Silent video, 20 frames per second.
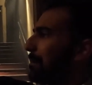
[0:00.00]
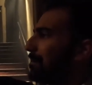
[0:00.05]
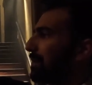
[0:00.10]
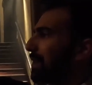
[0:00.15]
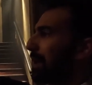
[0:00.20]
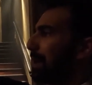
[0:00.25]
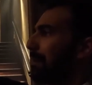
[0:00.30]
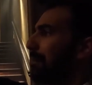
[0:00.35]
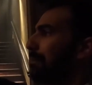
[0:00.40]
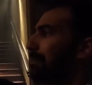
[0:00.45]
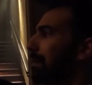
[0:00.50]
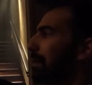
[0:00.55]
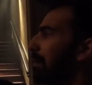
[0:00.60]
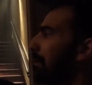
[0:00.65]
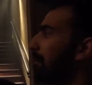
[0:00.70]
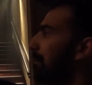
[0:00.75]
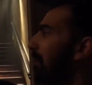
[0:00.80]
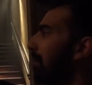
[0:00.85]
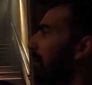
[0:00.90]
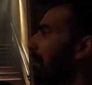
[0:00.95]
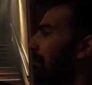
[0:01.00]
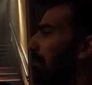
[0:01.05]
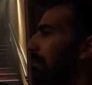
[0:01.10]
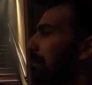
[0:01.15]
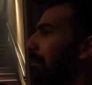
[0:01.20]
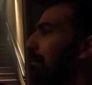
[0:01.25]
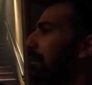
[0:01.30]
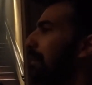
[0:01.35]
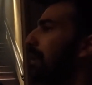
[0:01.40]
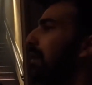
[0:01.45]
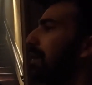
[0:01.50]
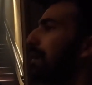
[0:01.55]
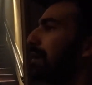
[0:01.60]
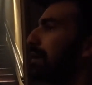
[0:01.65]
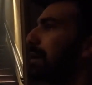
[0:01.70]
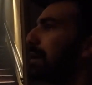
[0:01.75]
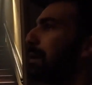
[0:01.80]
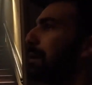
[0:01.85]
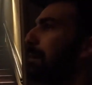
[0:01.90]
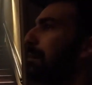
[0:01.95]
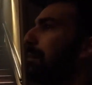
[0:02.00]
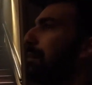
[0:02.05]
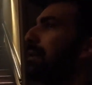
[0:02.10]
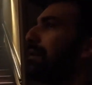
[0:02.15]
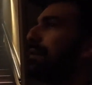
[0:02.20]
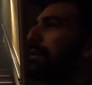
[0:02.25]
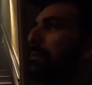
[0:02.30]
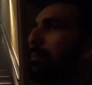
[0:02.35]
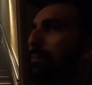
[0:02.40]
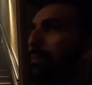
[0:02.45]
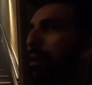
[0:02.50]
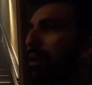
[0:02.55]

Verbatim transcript: When was the last time? Mo, it was like 2017.